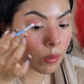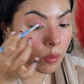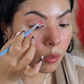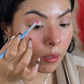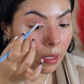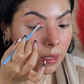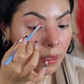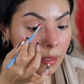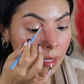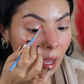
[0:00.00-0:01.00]
So you guys
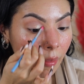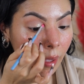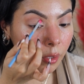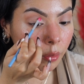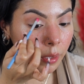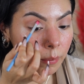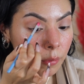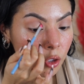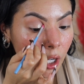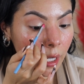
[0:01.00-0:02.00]
can see how that cream
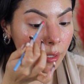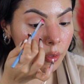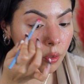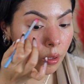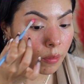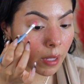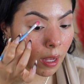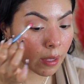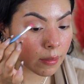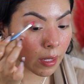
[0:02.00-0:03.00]
shade served
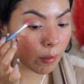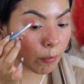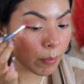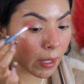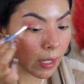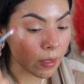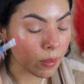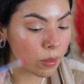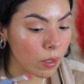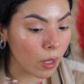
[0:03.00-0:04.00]
as a
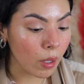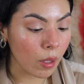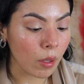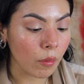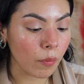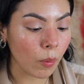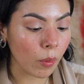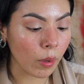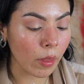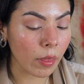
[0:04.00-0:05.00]
base
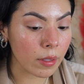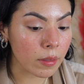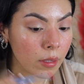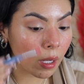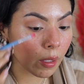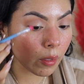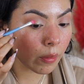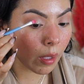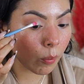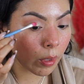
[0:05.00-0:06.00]
for this
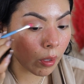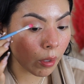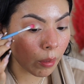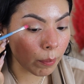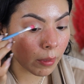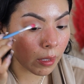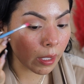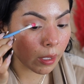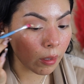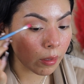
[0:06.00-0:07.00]
color that we are
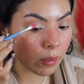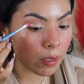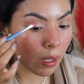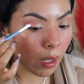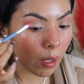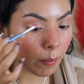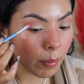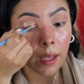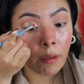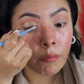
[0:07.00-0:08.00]
applying on
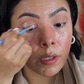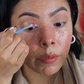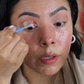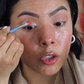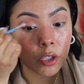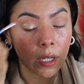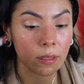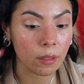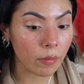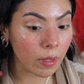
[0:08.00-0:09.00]
top. We have different
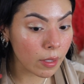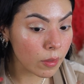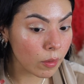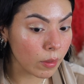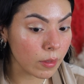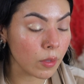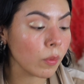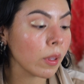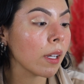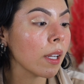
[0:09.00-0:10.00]
shades of this, so this is
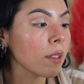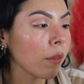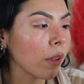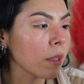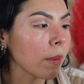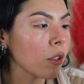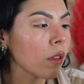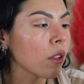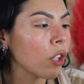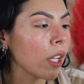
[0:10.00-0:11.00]
really nice. I forgot to
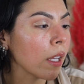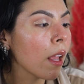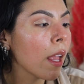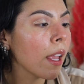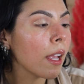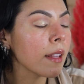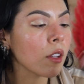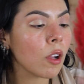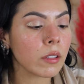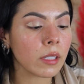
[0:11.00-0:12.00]
mention the shade. It's
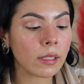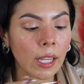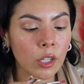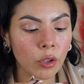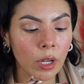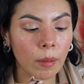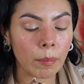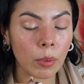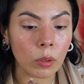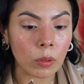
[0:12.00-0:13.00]
called
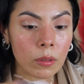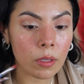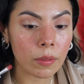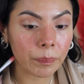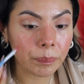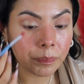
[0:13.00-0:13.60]
Electric Bolt.